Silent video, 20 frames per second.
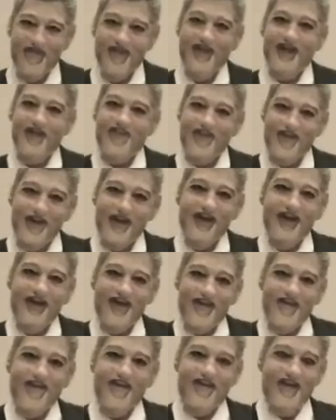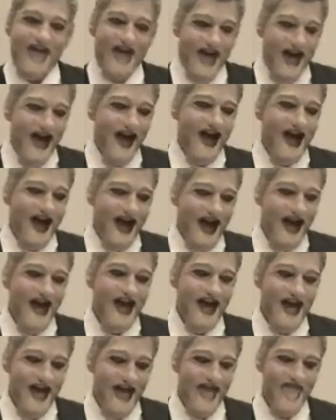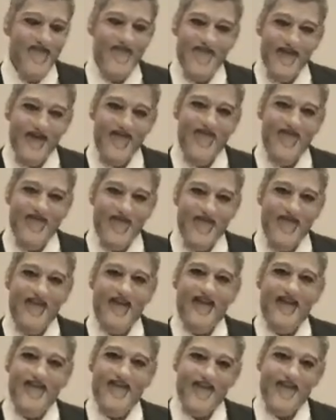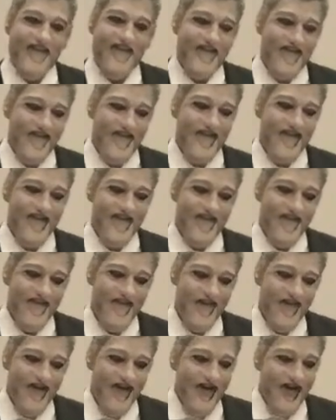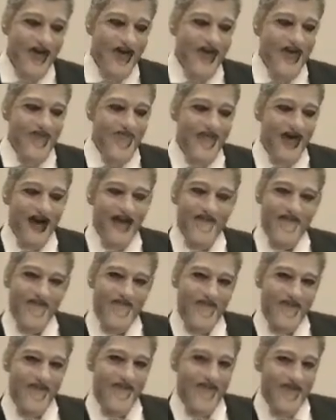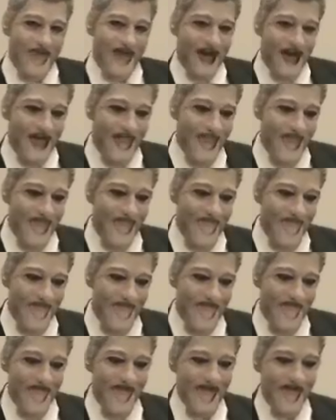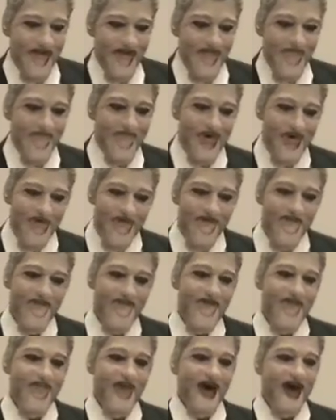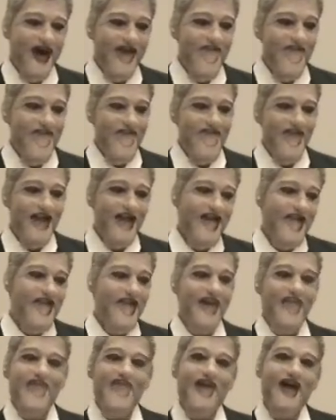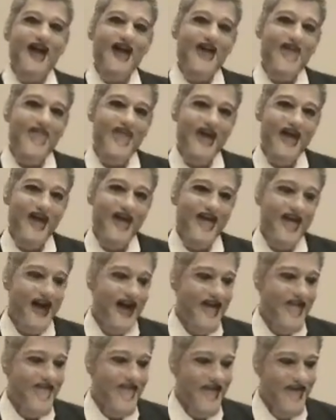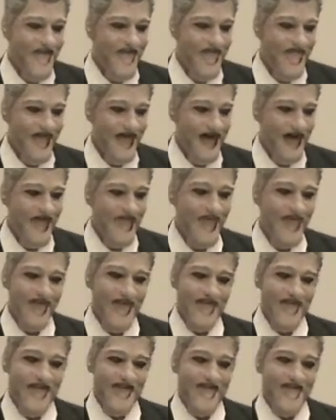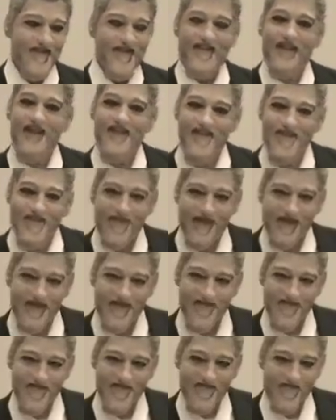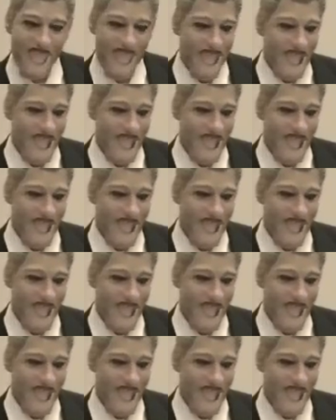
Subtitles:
on the other hand, I have suffered the indignities. Writes Mr. Abrams, Morrison postulated that black men identified with Clinton, that's me,